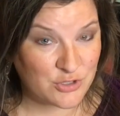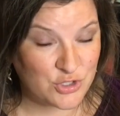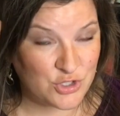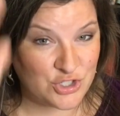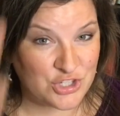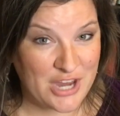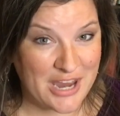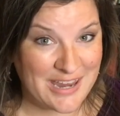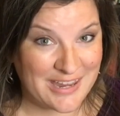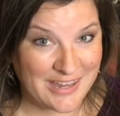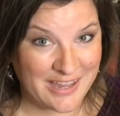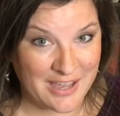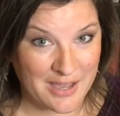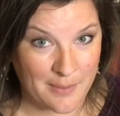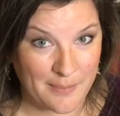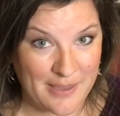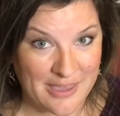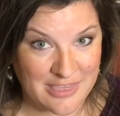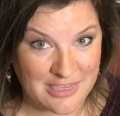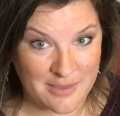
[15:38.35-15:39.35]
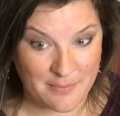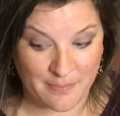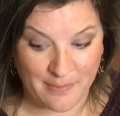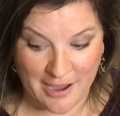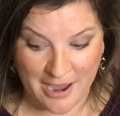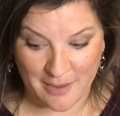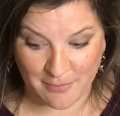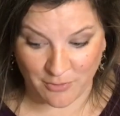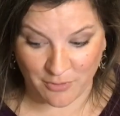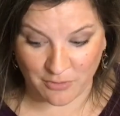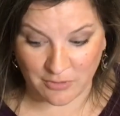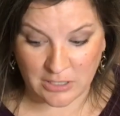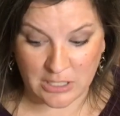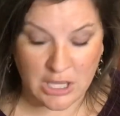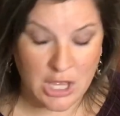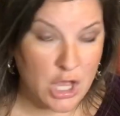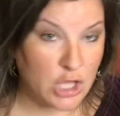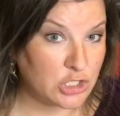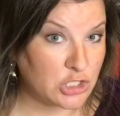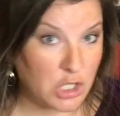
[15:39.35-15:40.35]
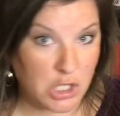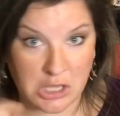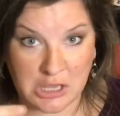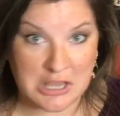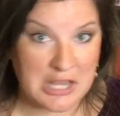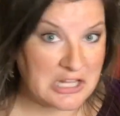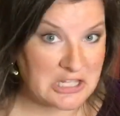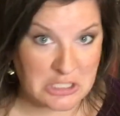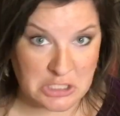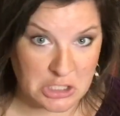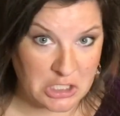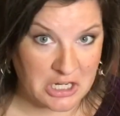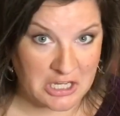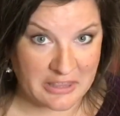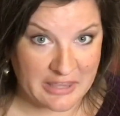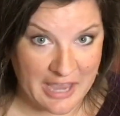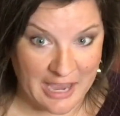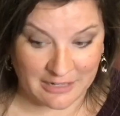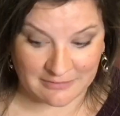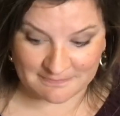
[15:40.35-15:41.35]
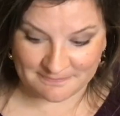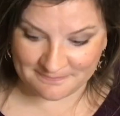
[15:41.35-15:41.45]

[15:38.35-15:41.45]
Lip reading: Jacob in the Bible. So let's look at that.